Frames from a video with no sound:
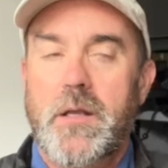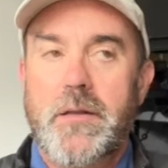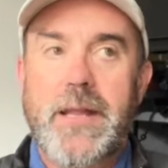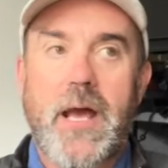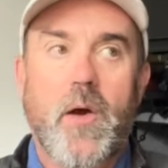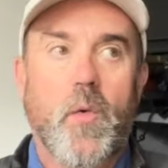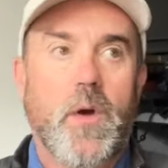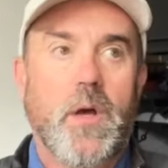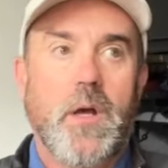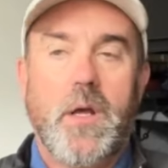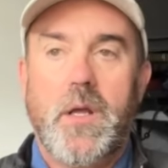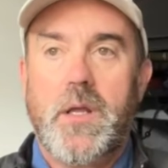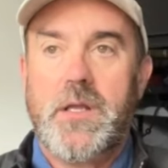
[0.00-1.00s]
Now,
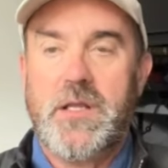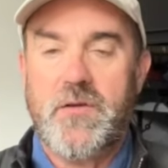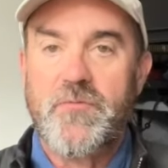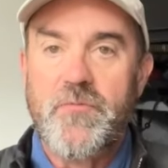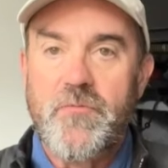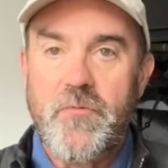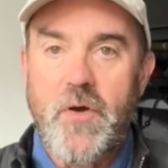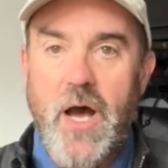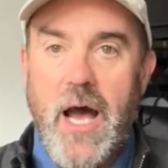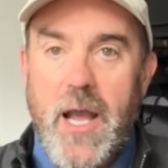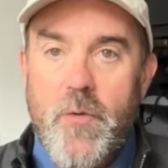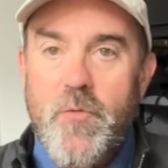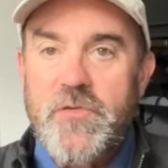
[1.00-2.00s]
if
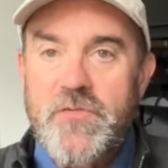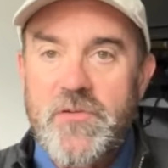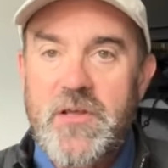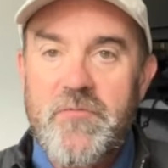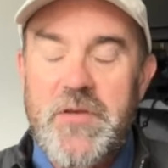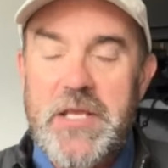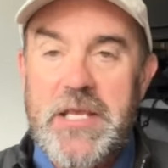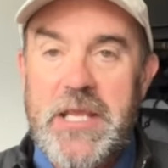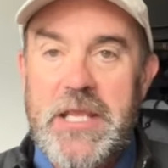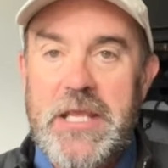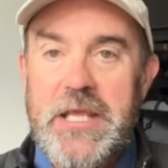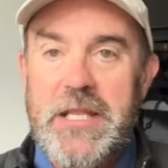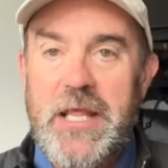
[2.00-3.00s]
I was living
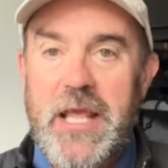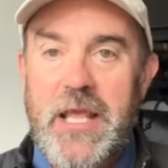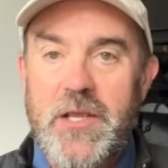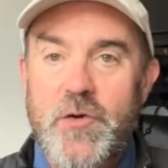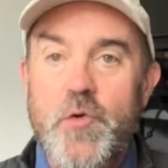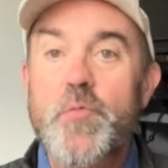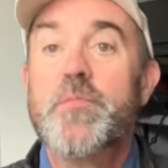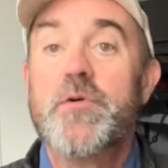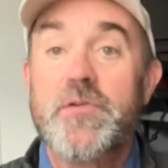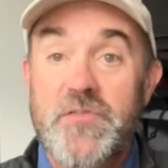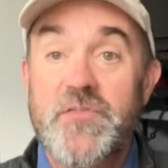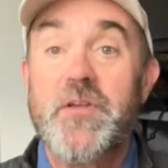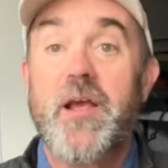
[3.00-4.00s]
in a
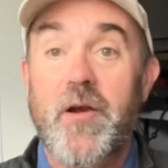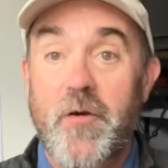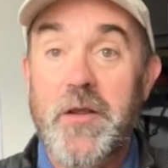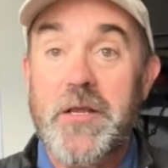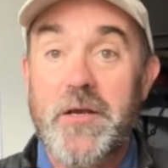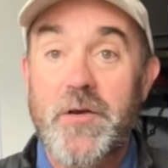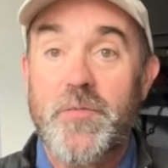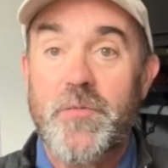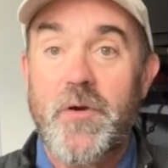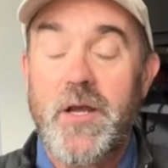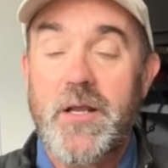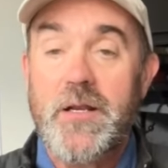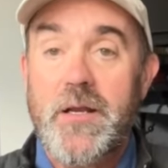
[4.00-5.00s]
kibbutz area,
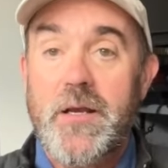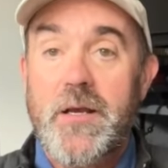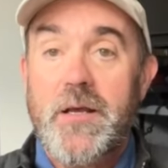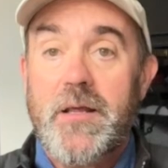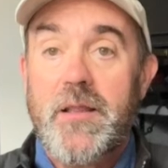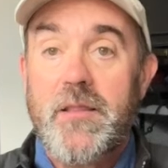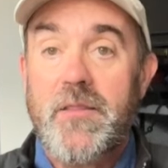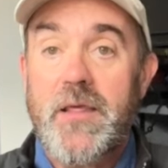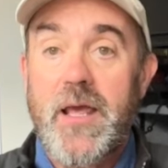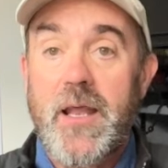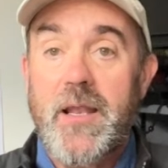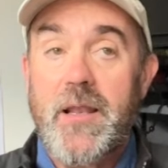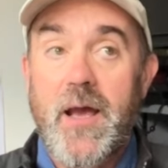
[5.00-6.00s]
right,
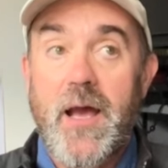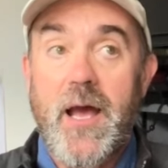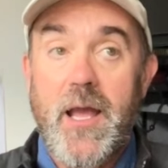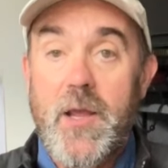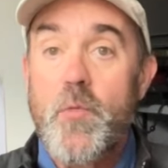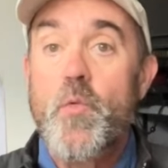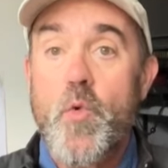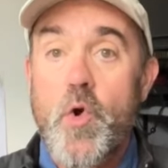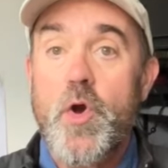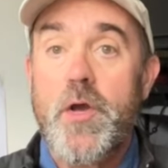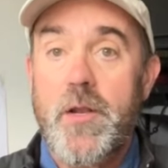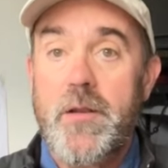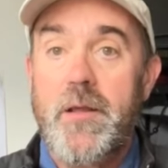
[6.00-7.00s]
then I
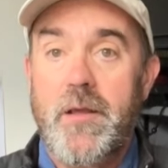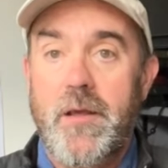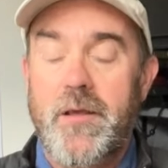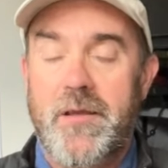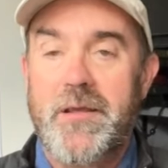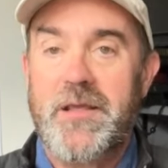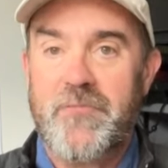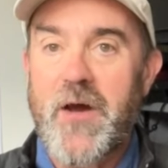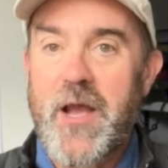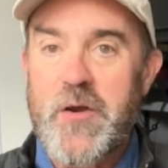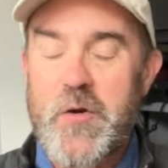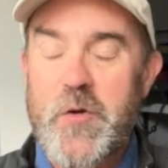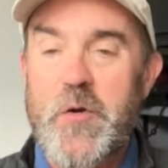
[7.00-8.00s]
would, if I
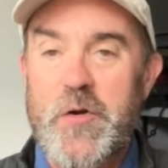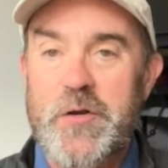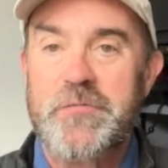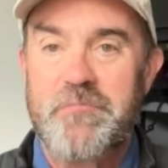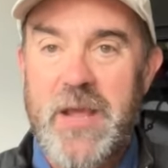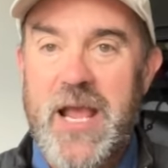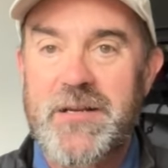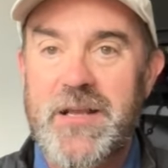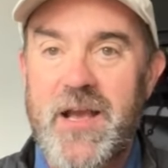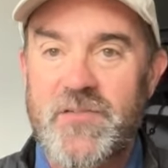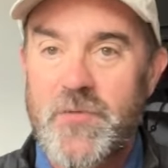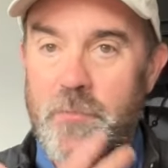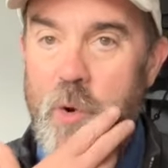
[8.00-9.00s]
heard bad
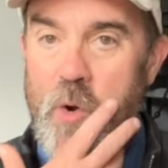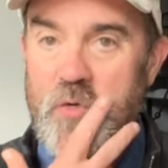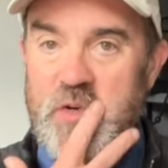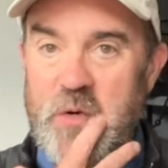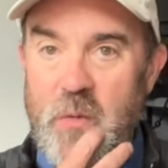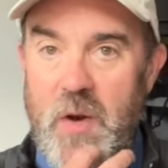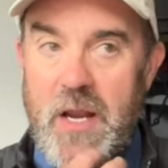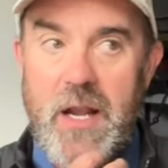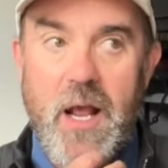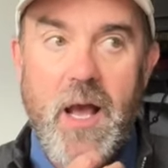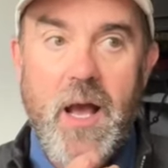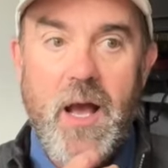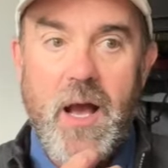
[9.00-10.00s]
guys approaching, right,
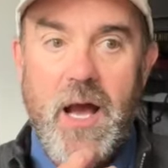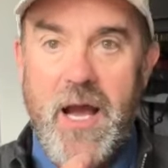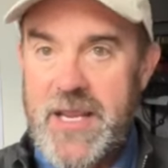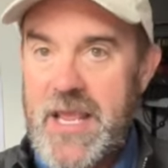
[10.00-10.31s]
I